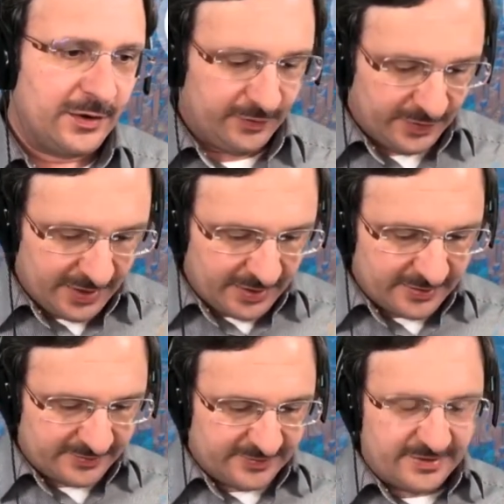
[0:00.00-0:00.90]
Okay, and
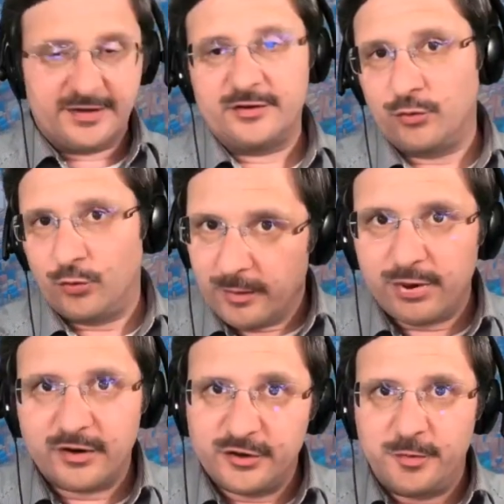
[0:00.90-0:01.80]
as I said, that's one
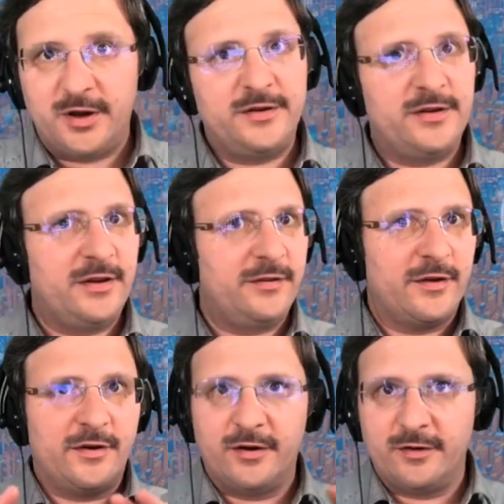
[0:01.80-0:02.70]
possibility. There
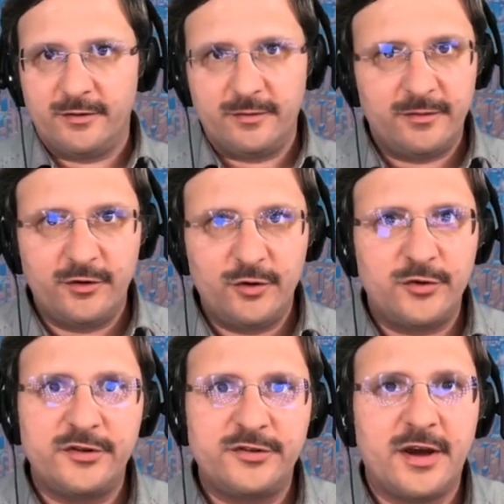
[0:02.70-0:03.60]
are
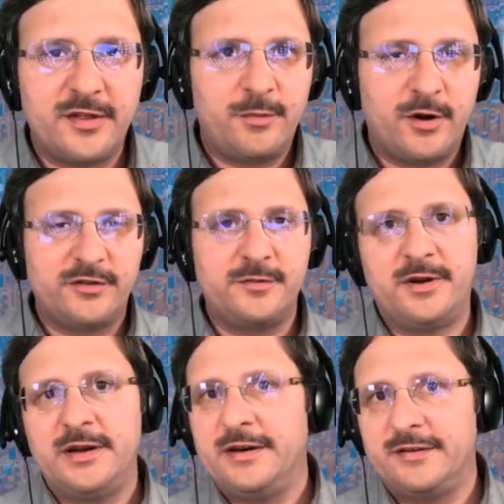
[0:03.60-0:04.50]
numerous other
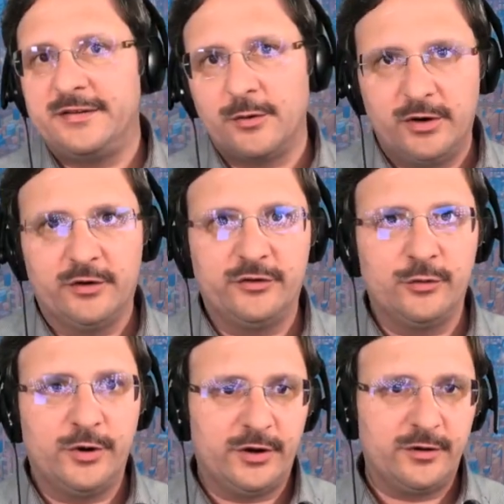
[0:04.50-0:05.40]
possibilities that will also work.